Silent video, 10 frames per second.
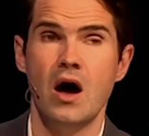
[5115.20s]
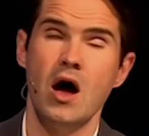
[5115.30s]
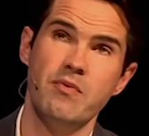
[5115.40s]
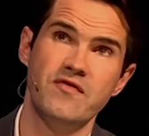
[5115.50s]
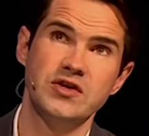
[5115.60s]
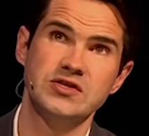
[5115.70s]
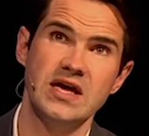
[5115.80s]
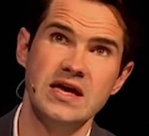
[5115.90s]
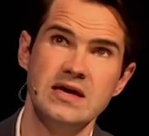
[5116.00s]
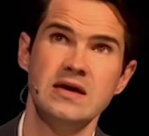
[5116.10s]
I prefer to
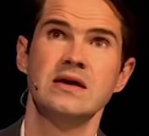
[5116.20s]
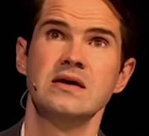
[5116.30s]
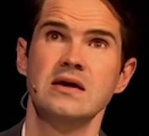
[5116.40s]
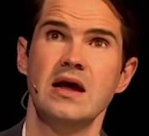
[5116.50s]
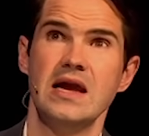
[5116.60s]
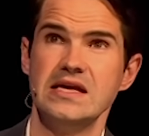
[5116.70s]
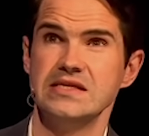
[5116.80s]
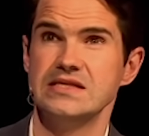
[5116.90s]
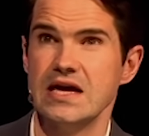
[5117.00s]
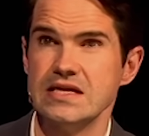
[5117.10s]
say
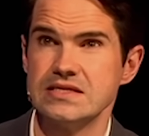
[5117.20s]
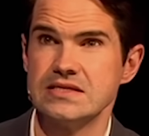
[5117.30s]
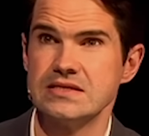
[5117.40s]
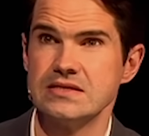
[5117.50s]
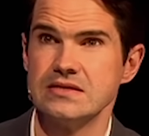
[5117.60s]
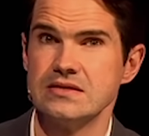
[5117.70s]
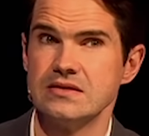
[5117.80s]
lazy sluts.